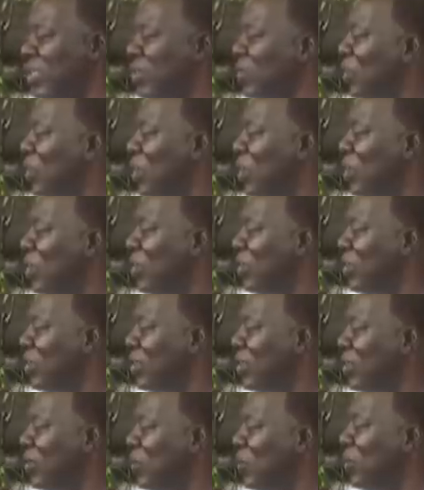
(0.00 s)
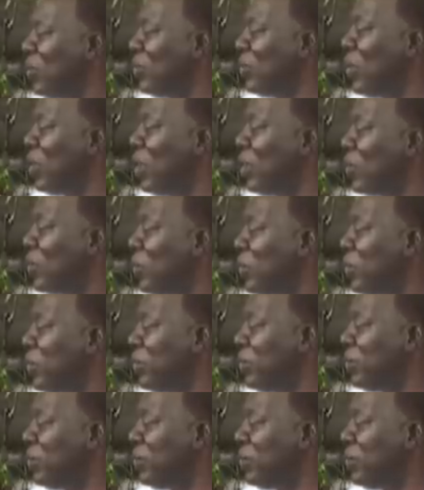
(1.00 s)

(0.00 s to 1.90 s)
There's none who is all good.